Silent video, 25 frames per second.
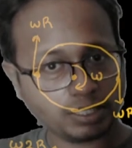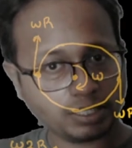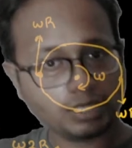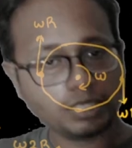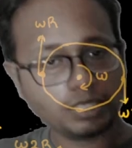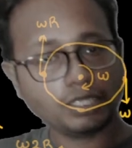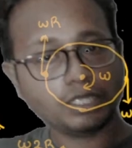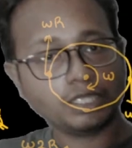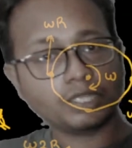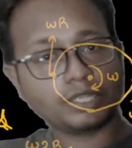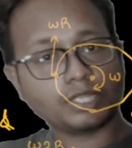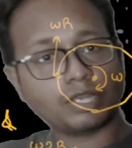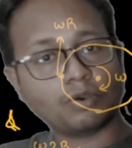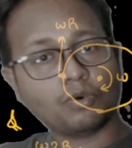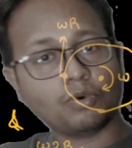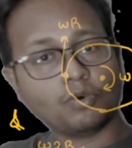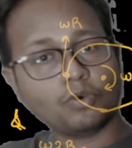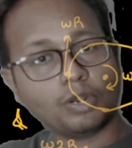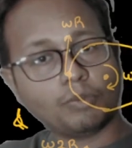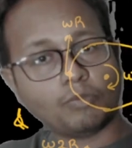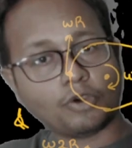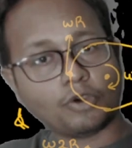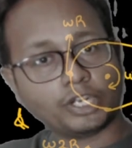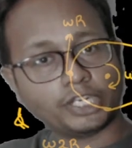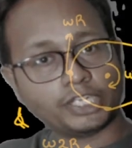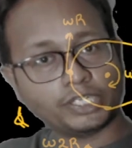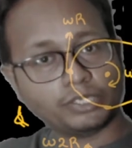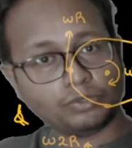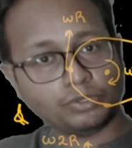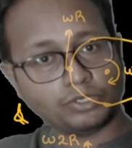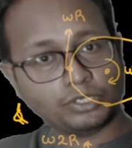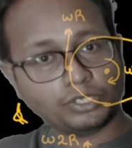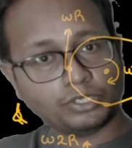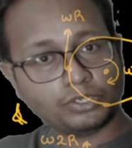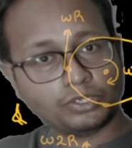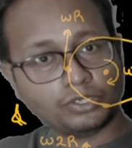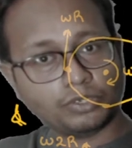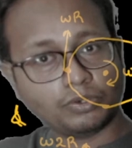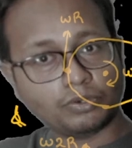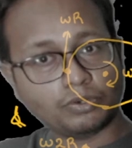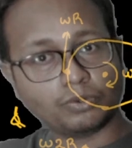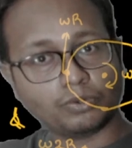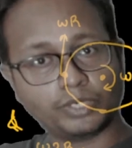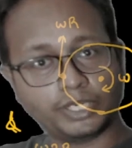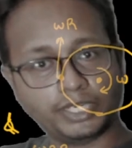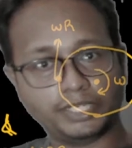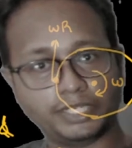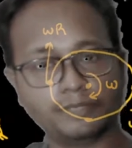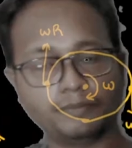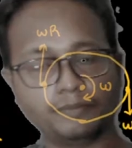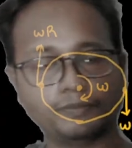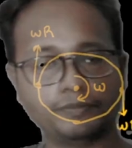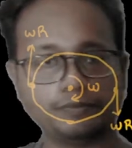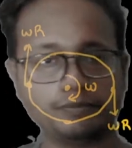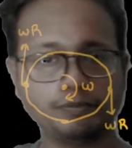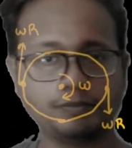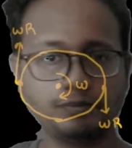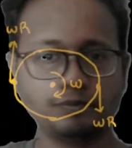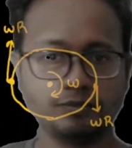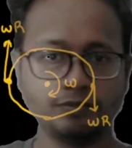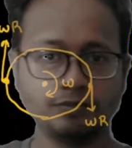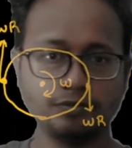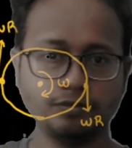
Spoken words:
out here, the whole body would rotate.